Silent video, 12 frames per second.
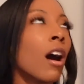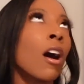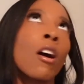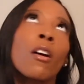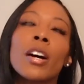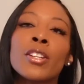
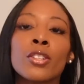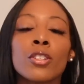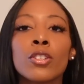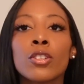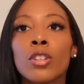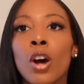Oh, it's
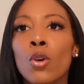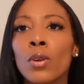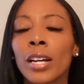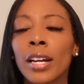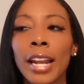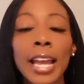so
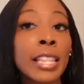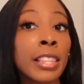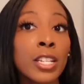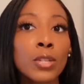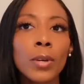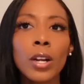good. And
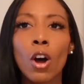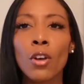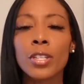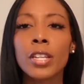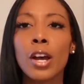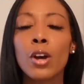this one
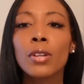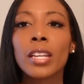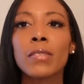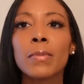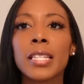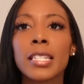also
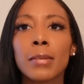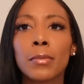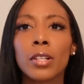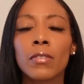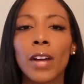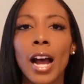gives me
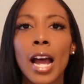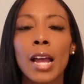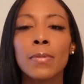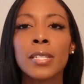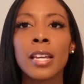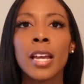similar
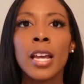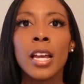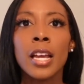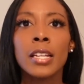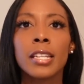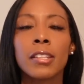vibes
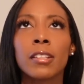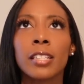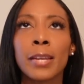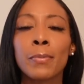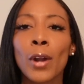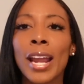to the
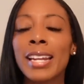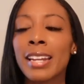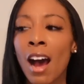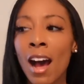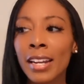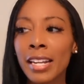Libre,
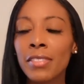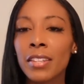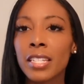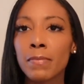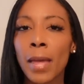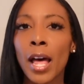not in the
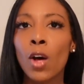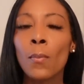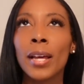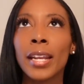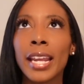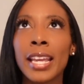smell,
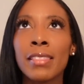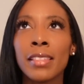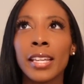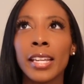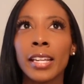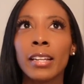but in
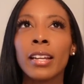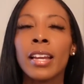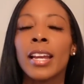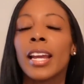the,